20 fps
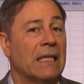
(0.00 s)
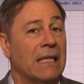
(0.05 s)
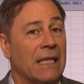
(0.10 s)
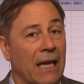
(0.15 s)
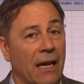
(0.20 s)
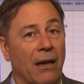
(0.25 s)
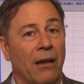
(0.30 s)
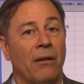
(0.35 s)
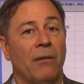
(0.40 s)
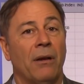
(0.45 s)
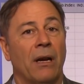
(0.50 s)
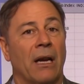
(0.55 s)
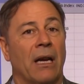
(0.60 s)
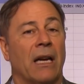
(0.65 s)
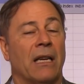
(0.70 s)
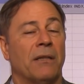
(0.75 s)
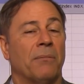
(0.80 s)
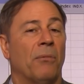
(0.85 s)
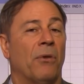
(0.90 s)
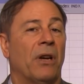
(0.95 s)
still,
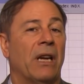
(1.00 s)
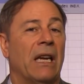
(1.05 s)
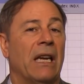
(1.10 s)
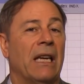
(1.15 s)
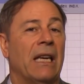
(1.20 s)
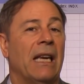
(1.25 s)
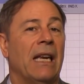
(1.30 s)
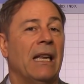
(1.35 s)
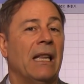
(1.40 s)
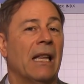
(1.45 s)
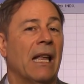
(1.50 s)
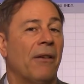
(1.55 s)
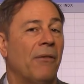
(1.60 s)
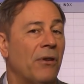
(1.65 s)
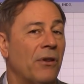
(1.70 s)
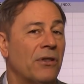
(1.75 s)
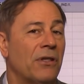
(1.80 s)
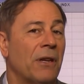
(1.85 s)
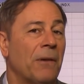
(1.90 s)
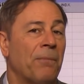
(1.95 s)
hasn't broken any key
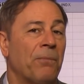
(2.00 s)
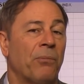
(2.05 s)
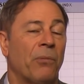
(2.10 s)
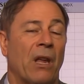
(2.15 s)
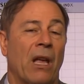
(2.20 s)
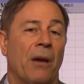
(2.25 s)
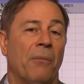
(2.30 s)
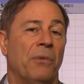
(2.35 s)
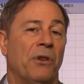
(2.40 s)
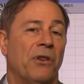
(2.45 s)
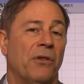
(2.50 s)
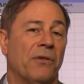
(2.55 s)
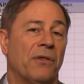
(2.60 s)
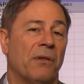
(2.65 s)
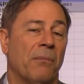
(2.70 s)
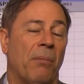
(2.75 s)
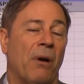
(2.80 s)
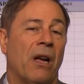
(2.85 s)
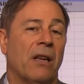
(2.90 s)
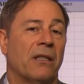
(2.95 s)
levels, and we do
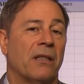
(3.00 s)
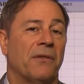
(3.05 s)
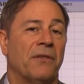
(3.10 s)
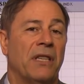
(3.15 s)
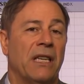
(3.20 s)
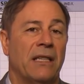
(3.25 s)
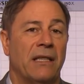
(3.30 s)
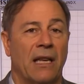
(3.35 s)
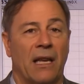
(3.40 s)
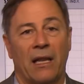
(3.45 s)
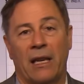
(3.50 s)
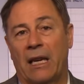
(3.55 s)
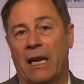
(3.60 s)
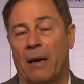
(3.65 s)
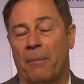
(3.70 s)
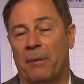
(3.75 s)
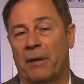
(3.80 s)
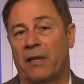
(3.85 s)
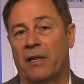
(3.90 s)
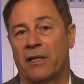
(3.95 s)
have some positive seasonality
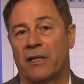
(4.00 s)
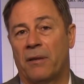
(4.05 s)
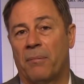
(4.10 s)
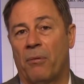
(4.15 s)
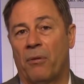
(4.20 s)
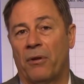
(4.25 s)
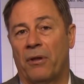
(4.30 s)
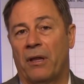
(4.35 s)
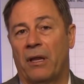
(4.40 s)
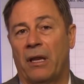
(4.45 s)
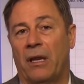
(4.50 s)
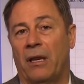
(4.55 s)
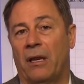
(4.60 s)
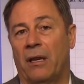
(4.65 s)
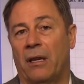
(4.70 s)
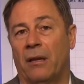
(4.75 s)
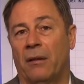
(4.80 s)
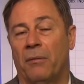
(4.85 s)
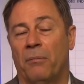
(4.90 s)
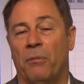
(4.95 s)
helping to support
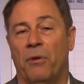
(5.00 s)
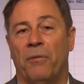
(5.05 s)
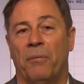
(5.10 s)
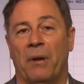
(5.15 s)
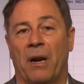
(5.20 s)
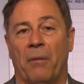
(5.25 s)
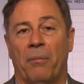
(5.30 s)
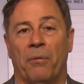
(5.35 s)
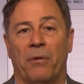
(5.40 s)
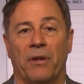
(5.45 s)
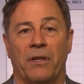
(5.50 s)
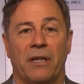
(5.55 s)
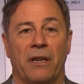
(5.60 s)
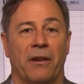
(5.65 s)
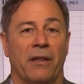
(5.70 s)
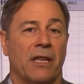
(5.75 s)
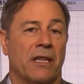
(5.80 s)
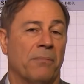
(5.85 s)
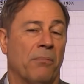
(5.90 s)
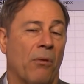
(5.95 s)
the movement upwards
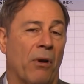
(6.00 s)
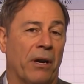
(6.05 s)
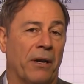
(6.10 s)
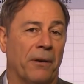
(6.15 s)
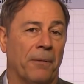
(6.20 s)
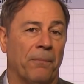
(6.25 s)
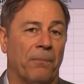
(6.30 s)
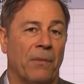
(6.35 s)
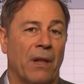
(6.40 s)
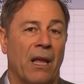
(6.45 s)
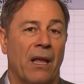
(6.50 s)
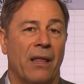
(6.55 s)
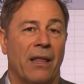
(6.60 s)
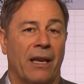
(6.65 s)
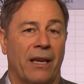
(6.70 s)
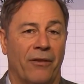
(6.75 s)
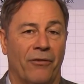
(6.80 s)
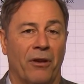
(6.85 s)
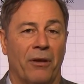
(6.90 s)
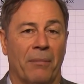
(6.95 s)
here at this point.
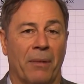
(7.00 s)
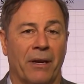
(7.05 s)
Thank you very